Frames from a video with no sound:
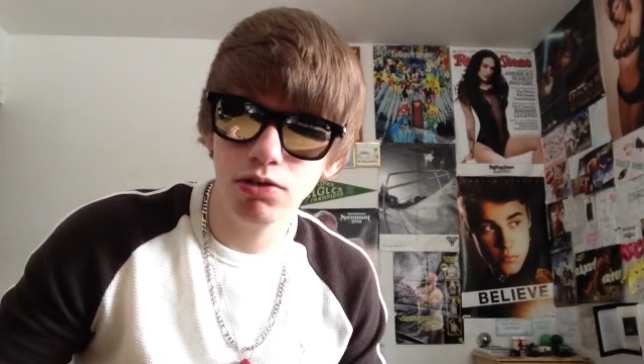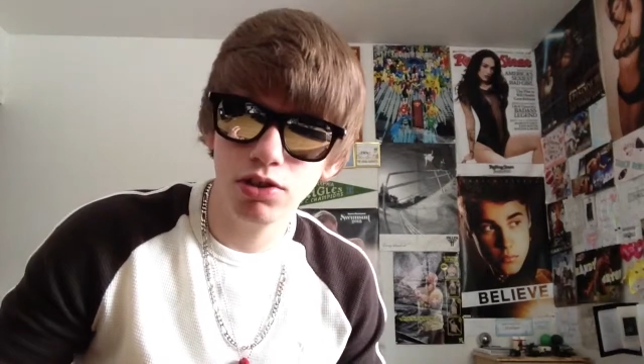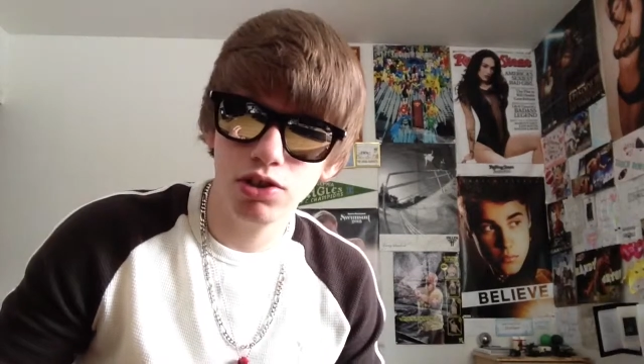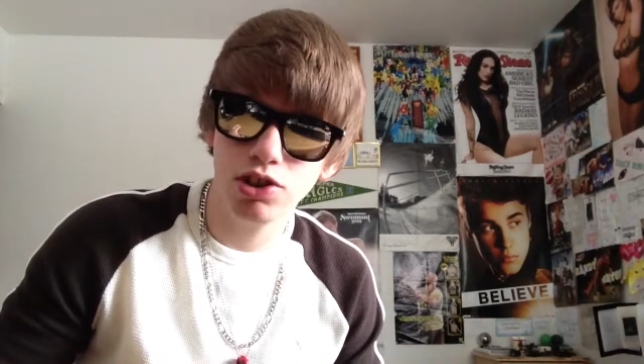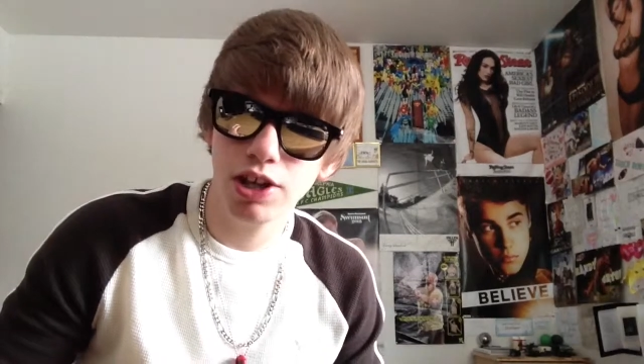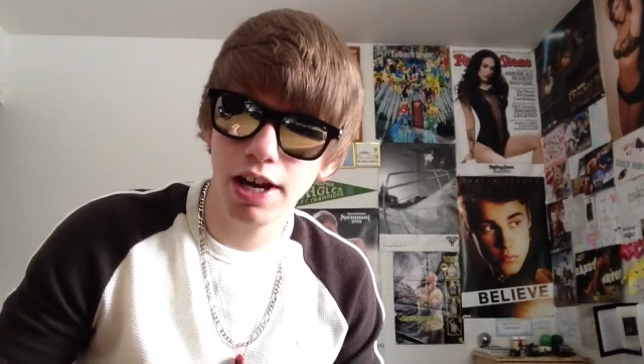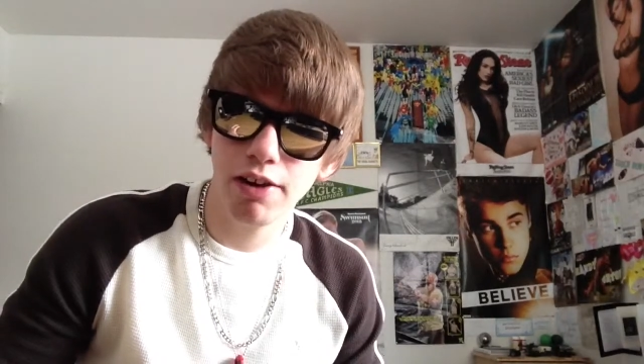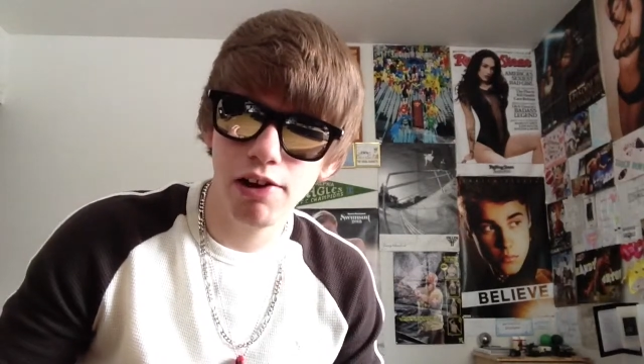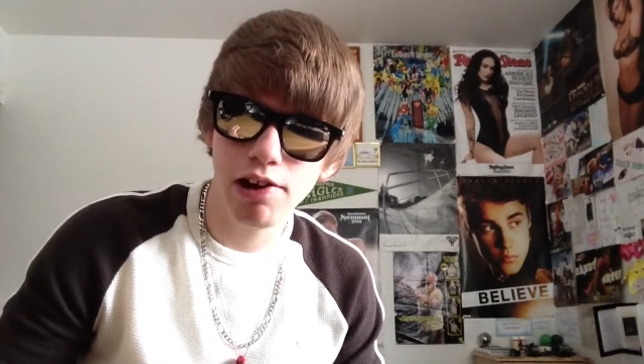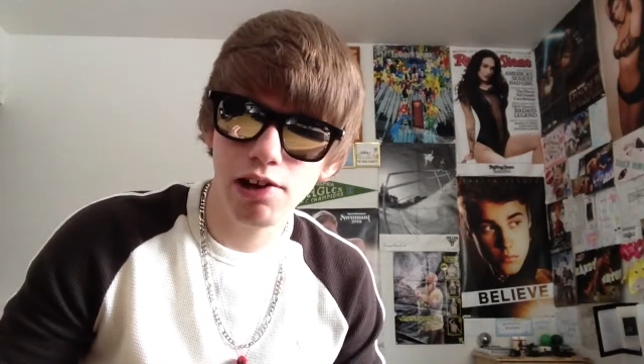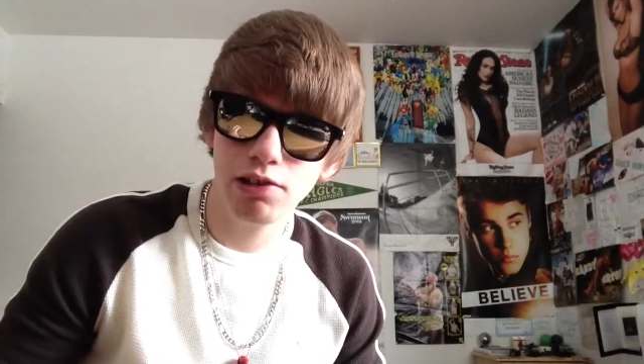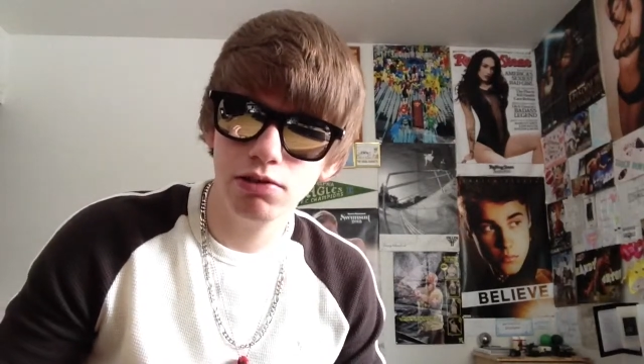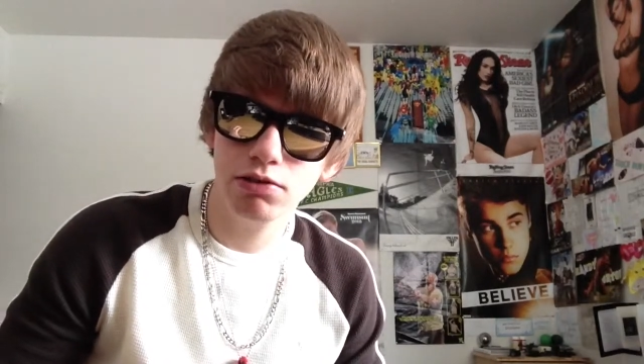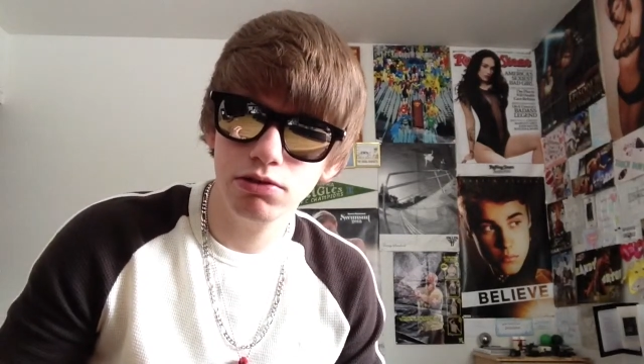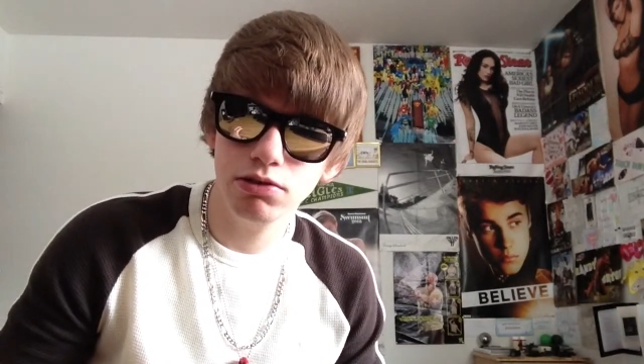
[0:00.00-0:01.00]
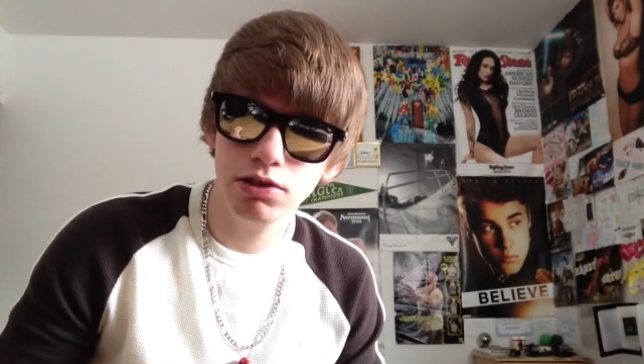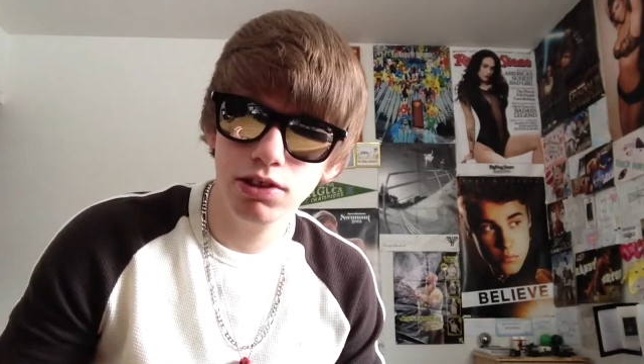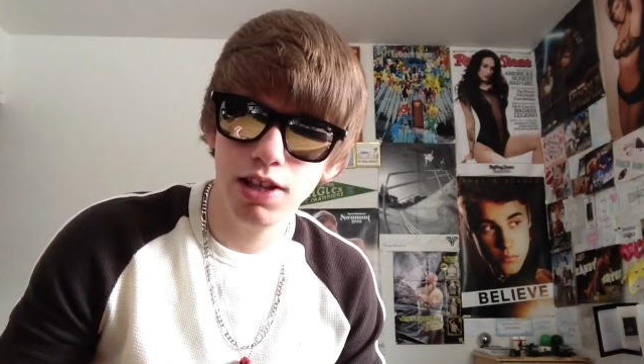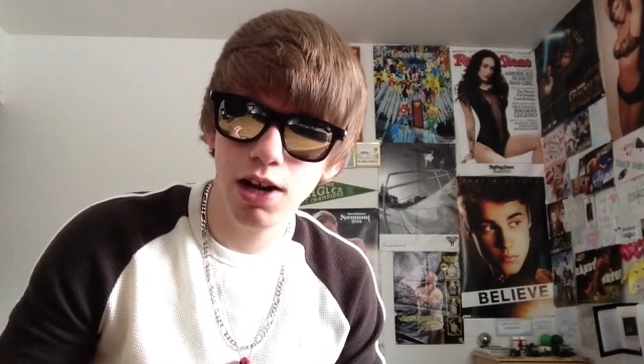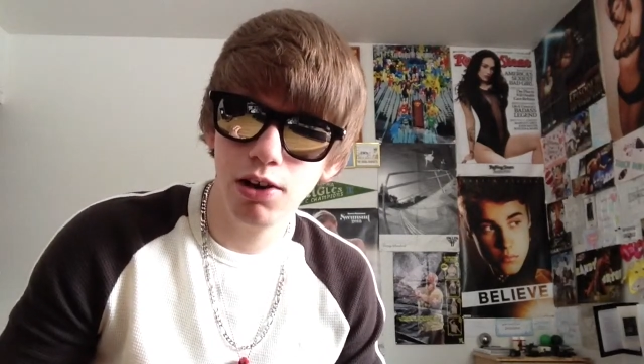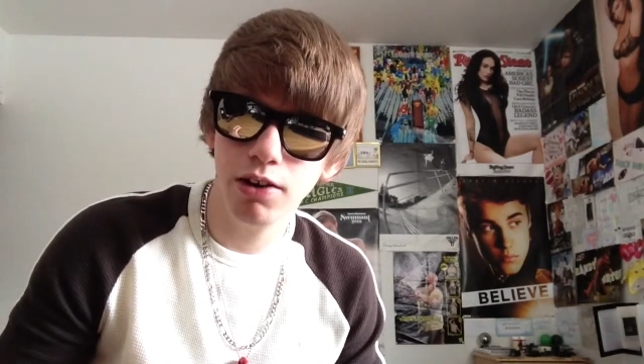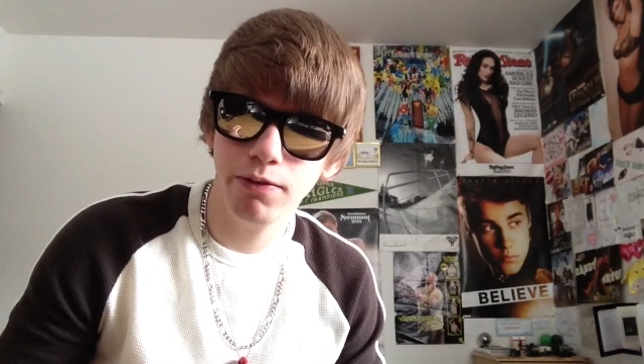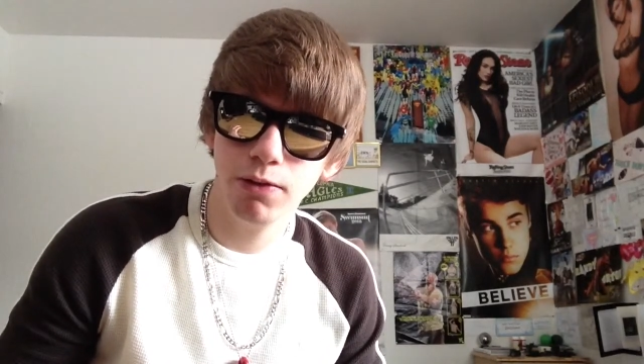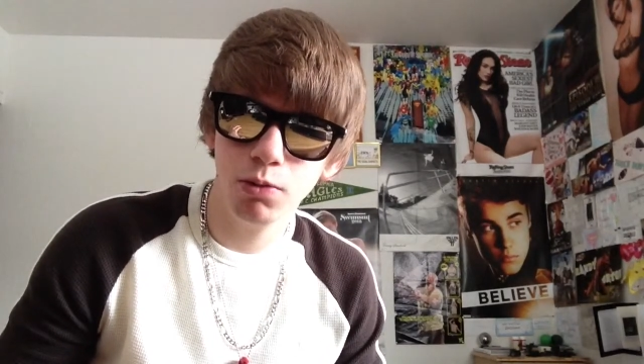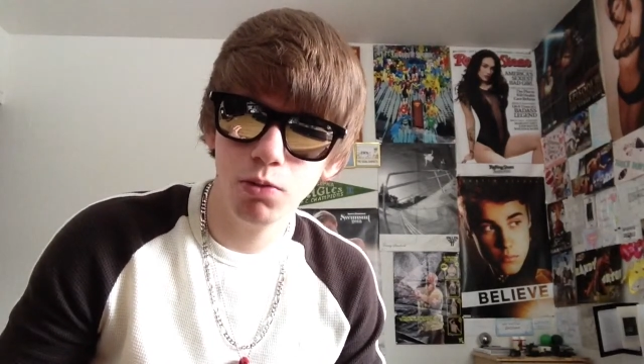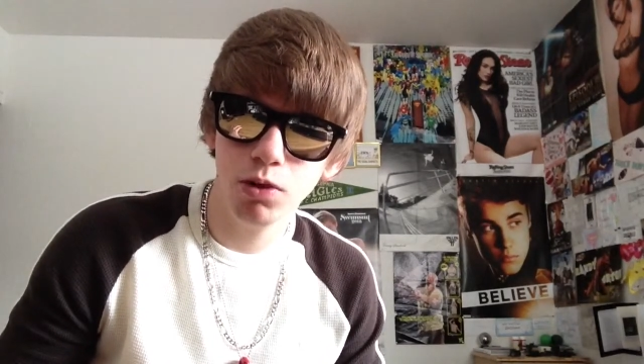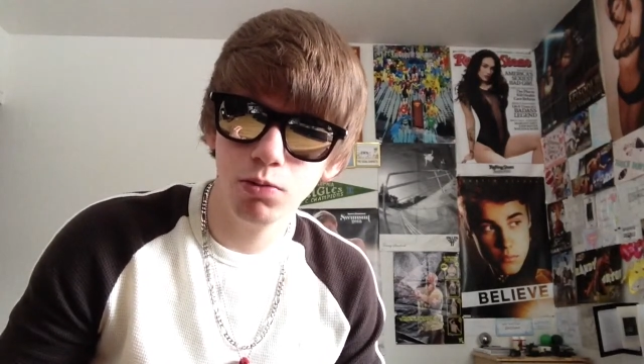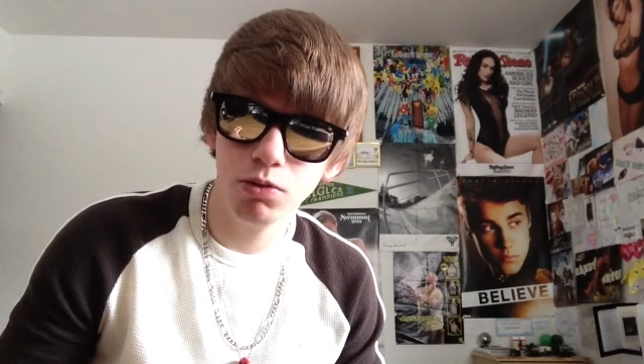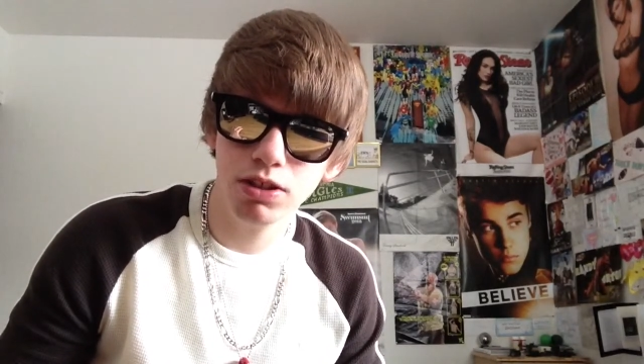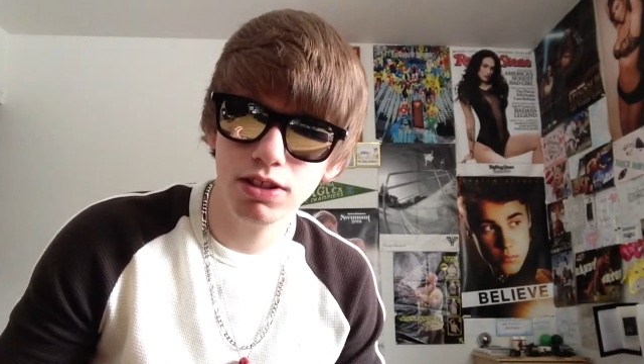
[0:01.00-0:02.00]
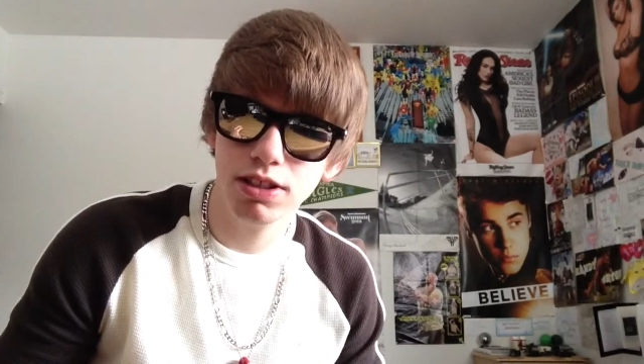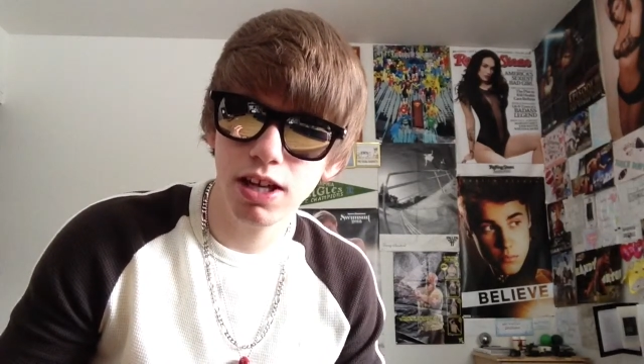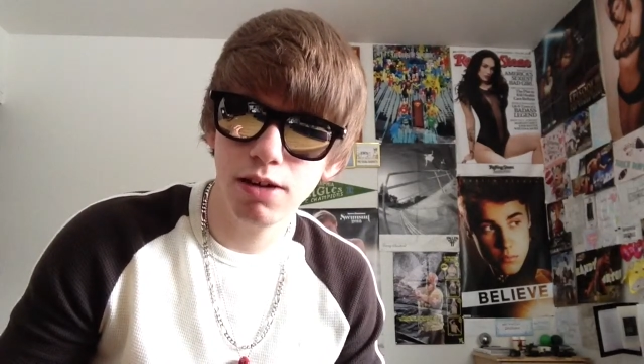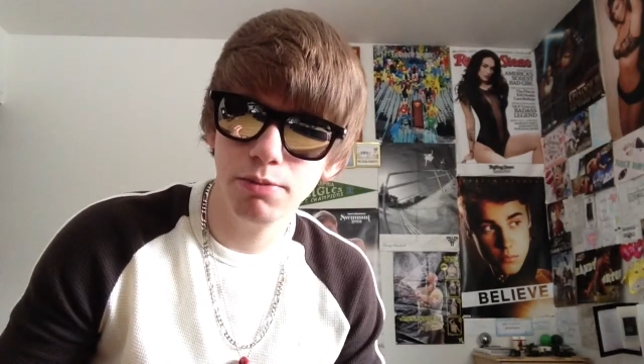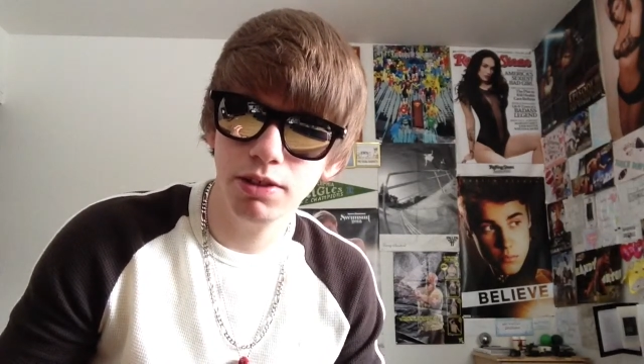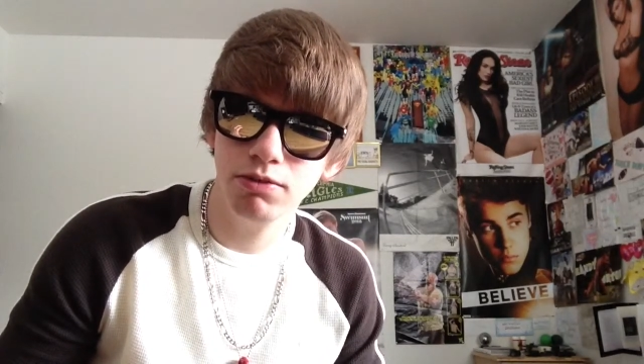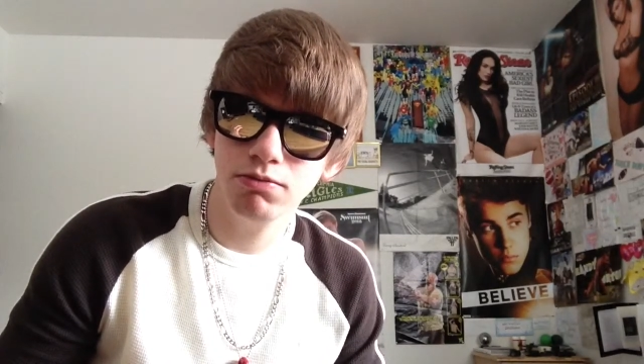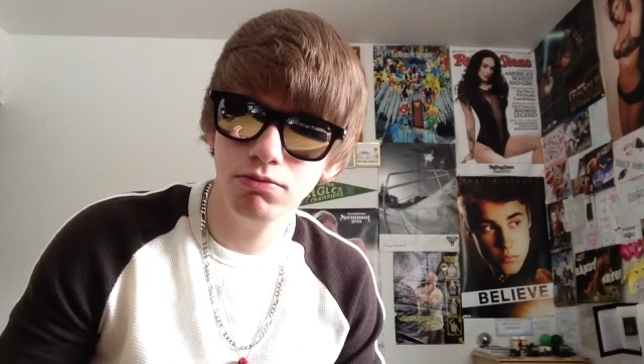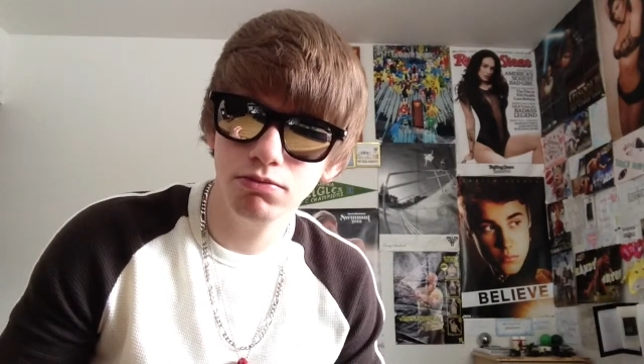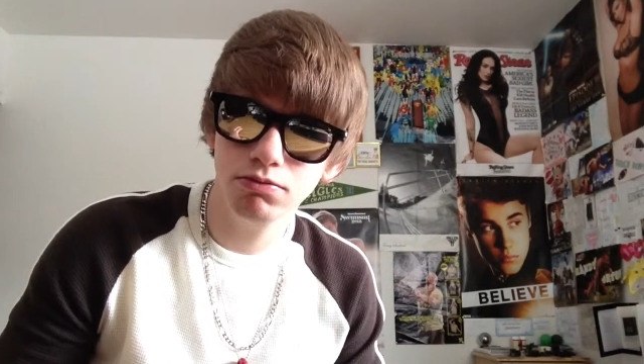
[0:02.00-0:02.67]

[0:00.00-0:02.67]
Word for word: share it, tell everyone what's coming.